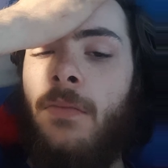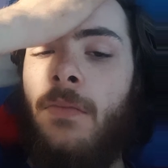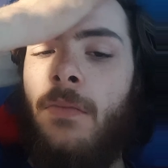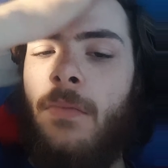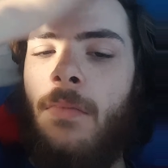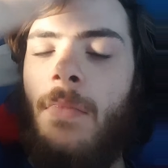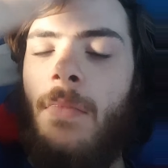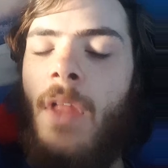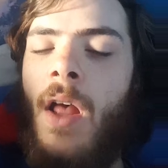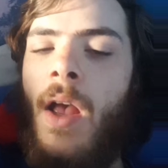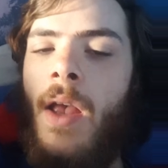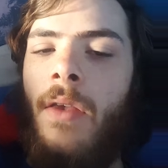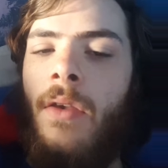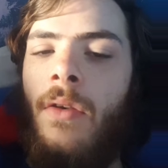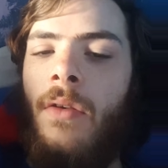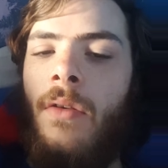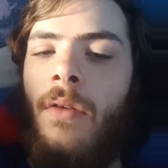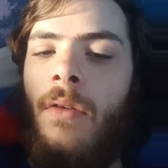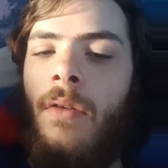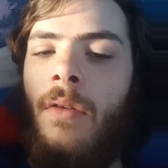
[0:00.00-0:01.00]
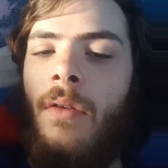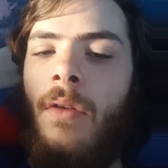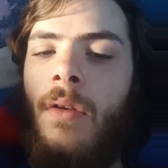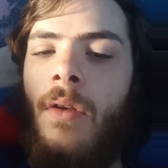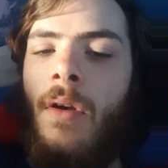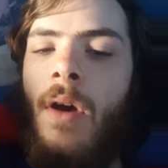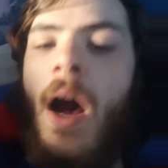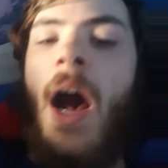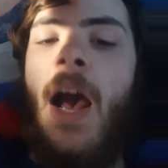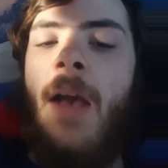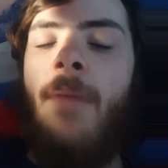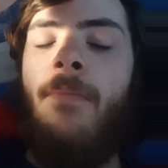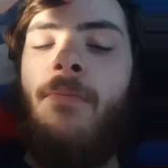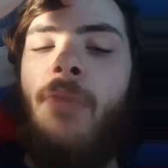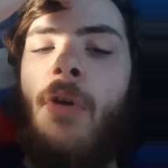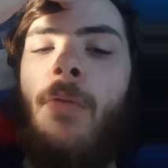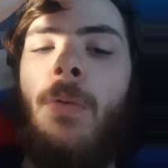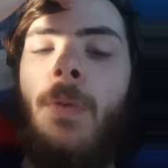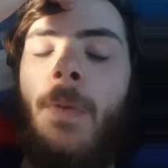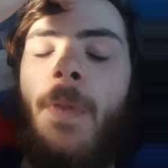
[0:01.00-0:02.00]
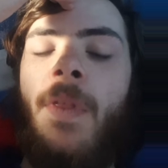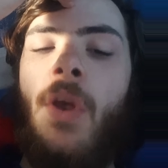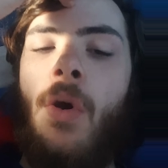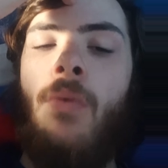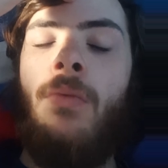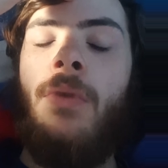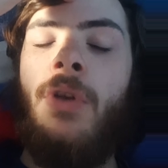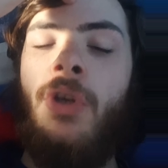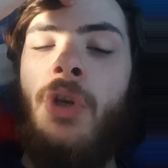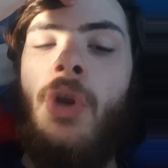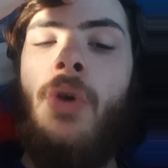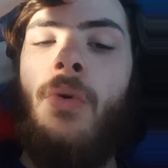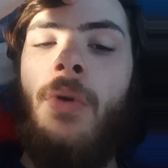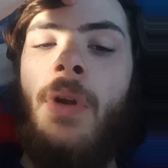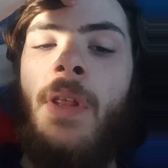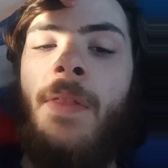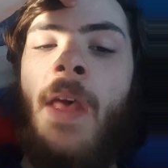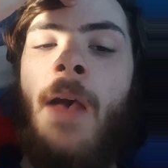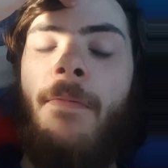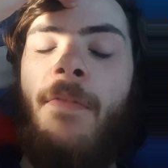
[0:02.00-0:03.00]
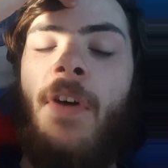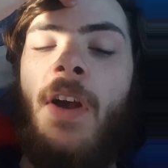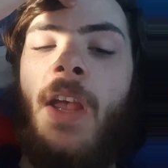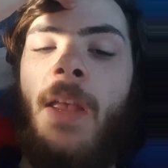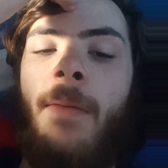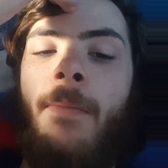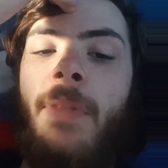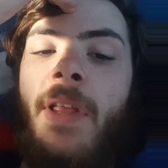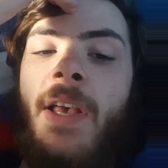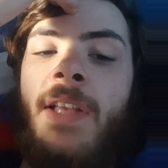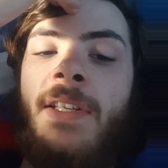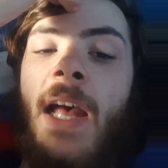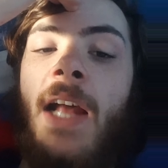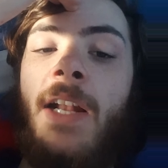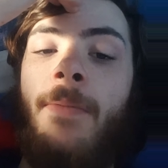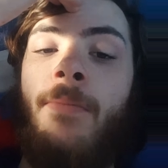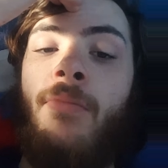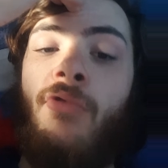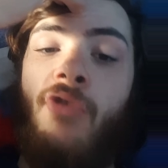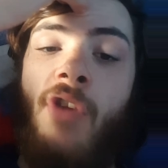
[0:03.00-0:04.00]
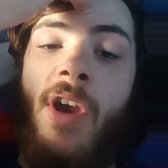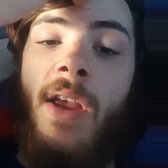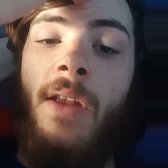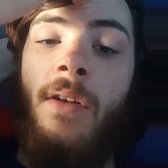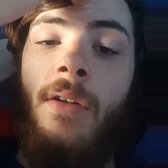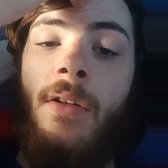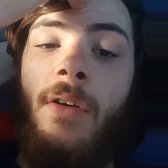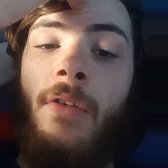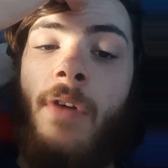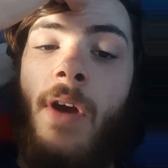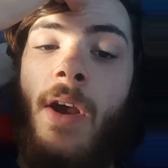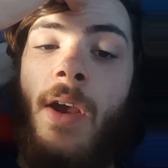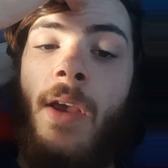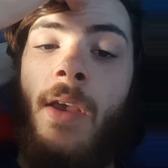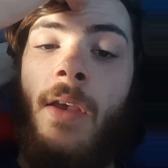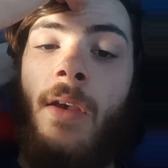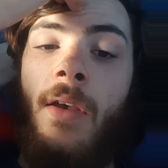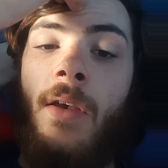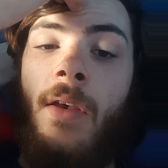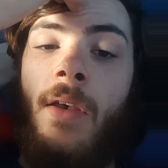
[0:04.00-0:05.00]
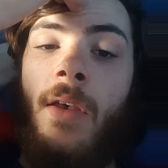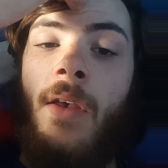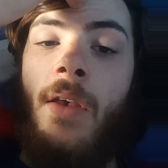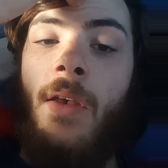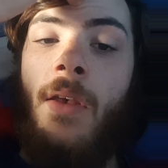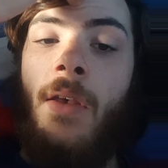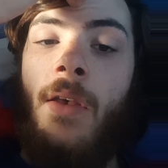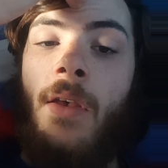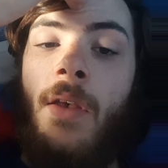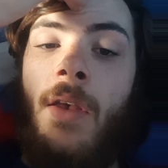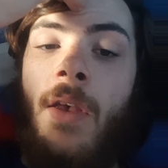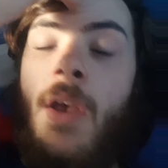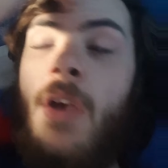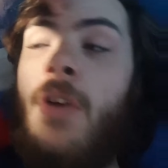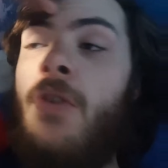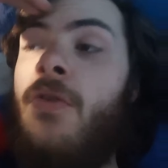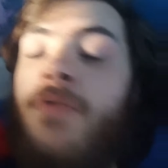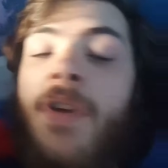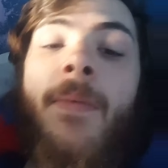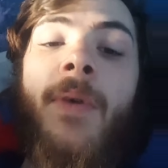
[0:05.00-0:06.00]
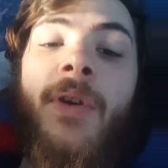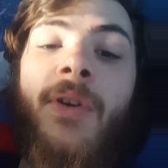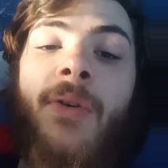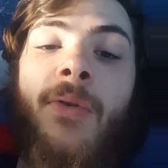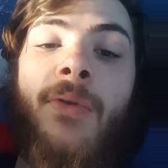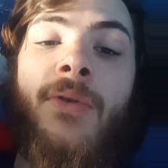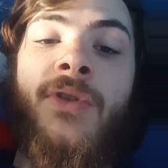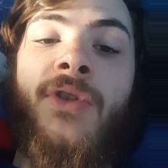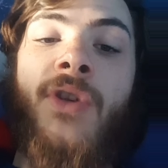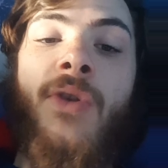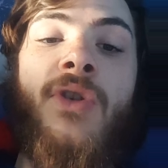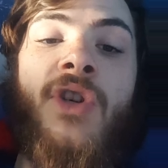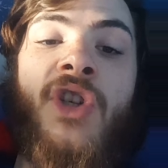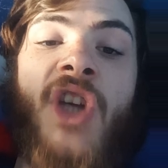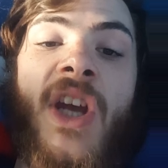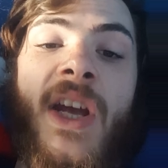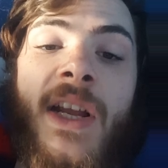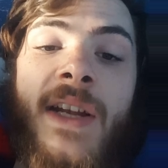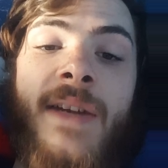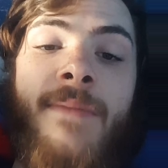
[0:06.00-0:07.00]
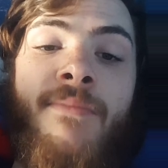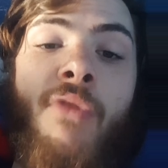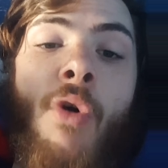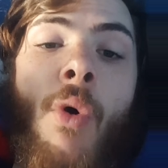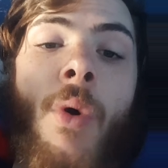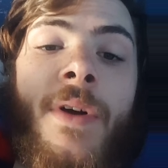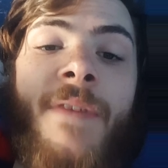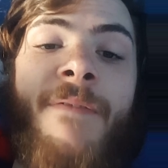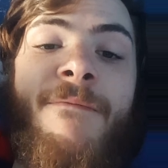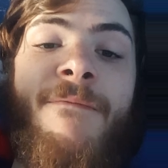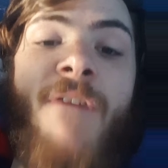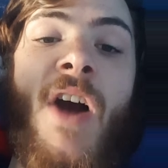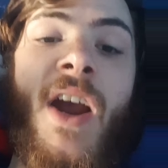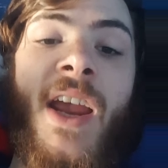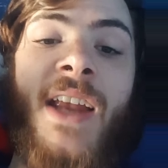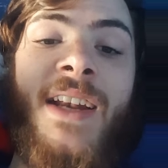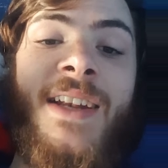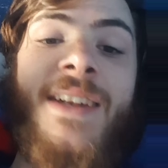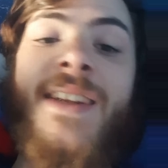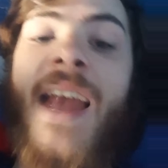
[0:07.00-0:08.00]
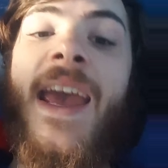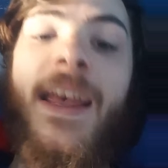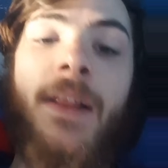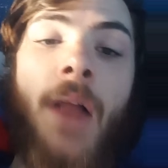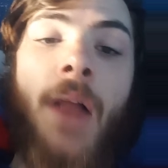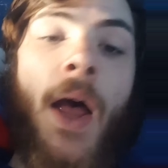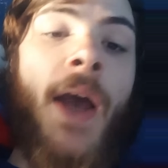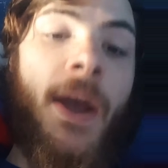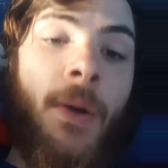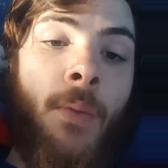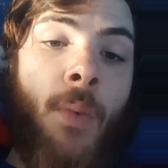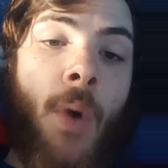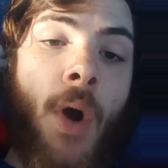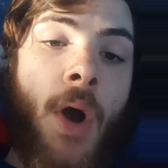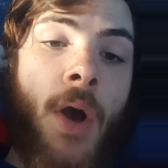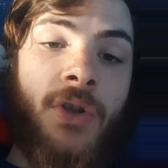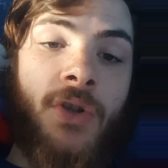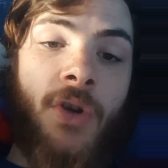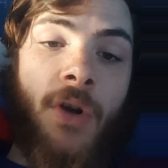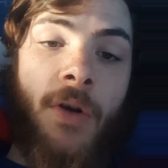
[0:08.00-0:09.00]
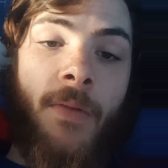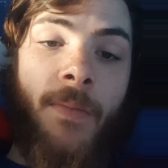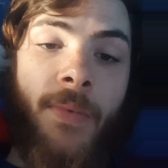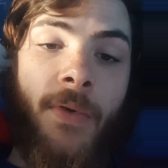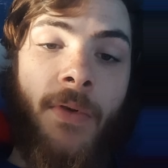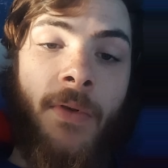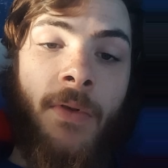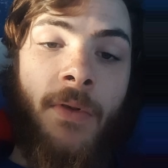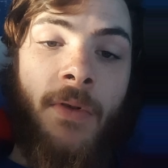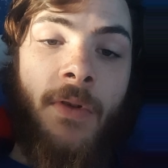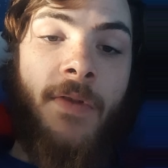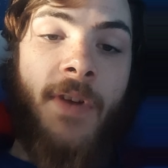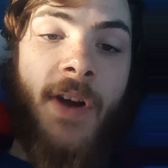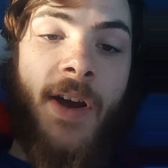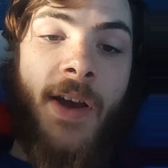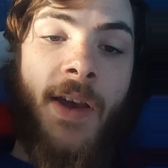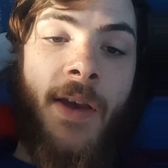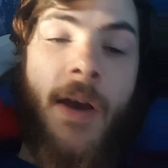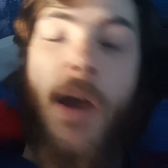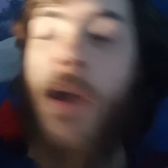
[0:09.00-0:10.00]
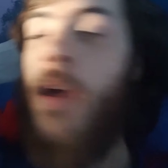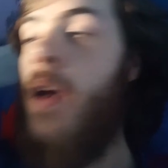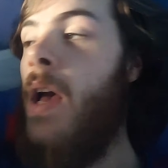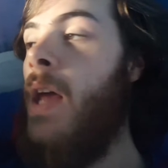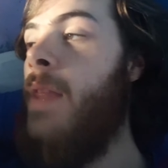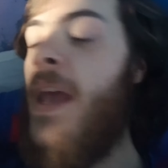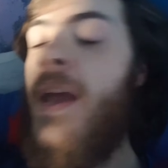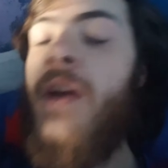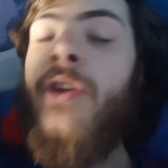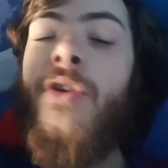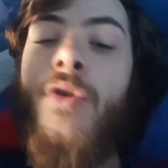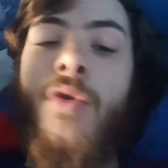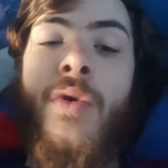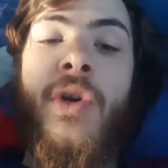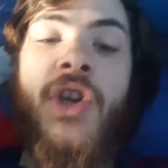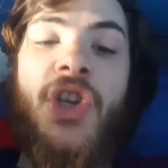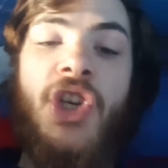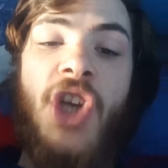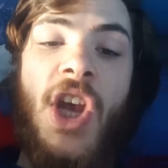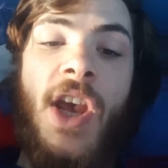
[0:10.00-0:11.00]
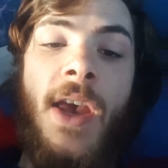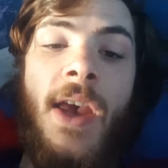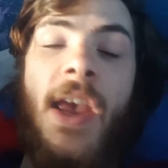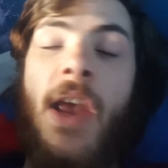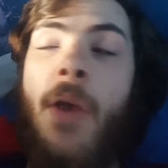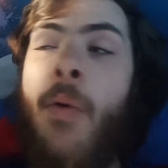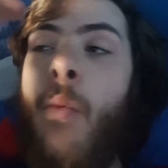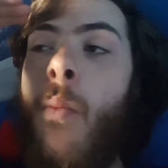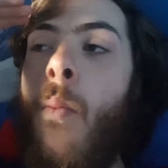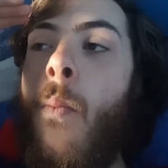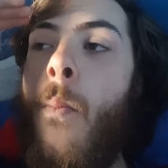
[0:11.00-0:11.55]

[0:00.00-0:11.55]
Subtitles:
Like, I'm probably the only dude in that fucking place that had a brain, alright? Criminals do shit in broad fucking daylight in workshop, alright? They do shit in